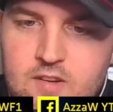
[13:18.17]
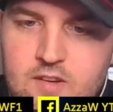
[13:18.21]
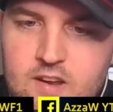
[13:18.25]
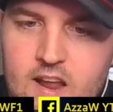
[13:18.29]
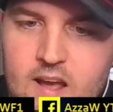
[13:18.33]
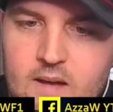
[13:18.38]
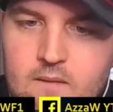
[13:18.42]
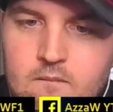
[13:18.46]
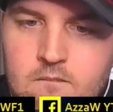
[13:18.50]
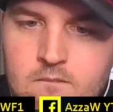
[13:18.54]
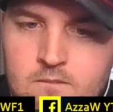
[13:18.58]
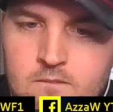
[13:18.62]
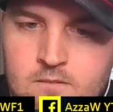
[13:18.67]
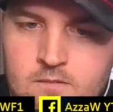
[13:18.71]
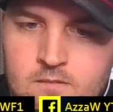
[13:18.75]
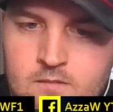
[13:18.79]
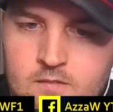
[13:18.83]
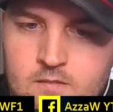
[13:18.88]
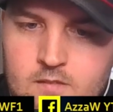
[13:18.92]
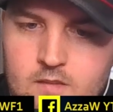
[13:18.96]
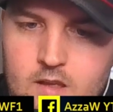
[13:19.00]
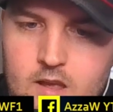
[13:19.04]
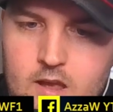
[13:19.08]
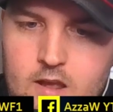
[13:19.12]
now.
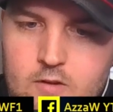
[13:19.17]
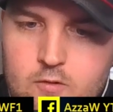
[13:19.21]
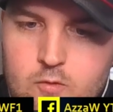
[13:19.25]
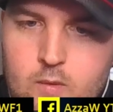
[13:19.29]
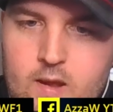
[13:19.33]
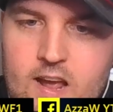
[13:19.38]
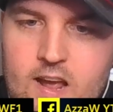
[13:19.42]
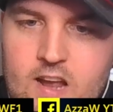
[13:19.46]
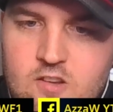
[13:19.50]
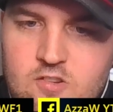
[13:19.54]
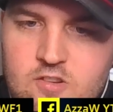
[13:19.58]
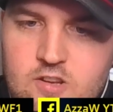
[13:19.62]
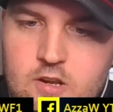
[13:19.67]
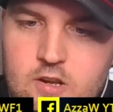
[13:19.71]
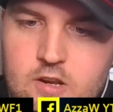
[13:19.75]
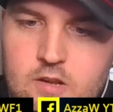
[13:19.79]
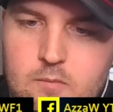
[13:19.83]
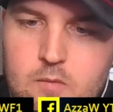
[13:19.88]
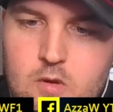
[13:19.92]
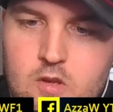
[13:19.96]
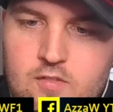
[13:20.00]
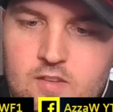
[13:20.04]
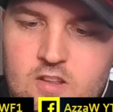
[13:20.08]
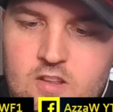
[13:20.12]
And we're actually going to
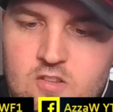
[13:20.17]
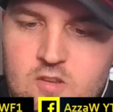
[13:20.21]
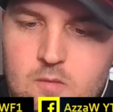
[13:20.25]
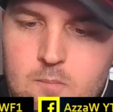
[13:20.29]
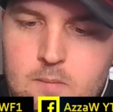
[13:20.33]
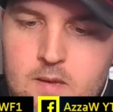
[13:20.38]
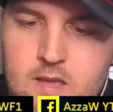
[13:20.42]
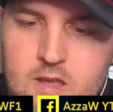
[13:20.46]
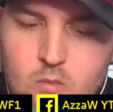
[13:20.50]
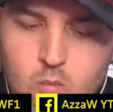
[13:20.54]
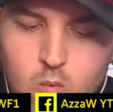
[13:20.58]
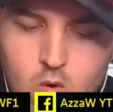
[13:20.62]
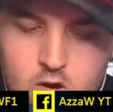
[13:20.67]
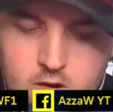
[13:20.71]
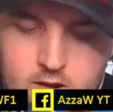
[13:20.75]
move into P1